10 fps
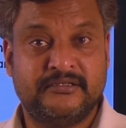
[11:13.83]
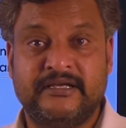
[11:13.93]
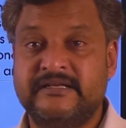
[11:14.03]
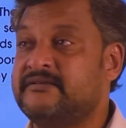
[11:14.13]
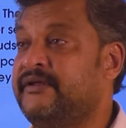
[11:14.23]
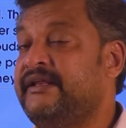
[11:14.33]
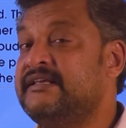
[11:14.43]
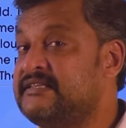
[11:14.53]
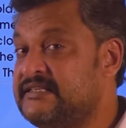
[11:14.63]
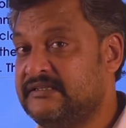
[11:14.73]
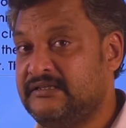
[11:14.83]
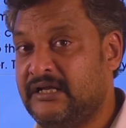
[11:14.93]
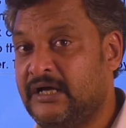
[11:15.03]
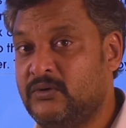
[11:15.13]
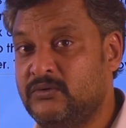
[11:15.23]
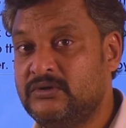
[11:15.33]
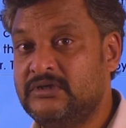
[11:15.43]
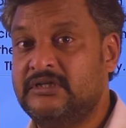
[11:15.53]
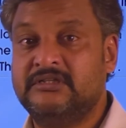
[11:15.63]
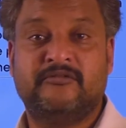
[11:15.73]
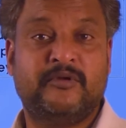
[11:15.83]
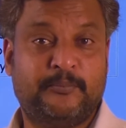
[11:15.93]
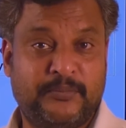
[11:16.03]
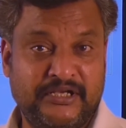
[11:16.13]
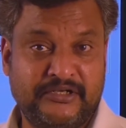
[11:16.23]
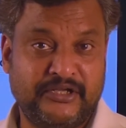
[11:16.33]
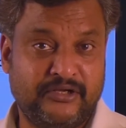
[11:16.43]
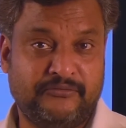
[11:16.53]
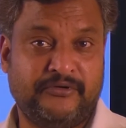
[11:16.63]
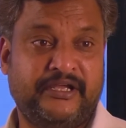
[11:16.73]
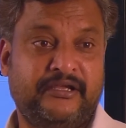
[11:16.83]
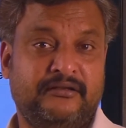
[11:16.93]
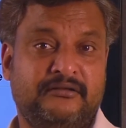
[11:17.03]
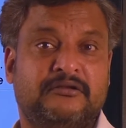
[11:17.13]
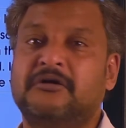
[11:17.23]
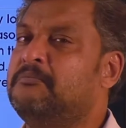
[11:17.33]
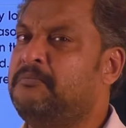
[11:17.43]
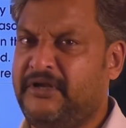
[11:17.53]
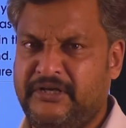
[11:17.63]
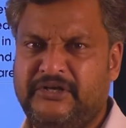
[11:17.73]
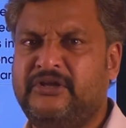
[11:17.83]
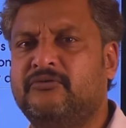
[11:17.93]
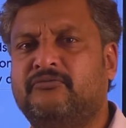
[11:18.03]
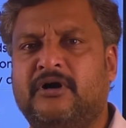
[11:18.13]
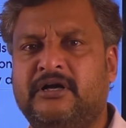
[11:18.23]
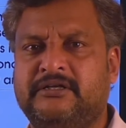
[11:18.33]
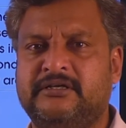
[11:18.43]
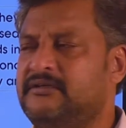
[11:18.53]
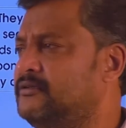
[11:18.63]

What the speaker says: It's rainy season now. There will be plenty of rain, plenty of water.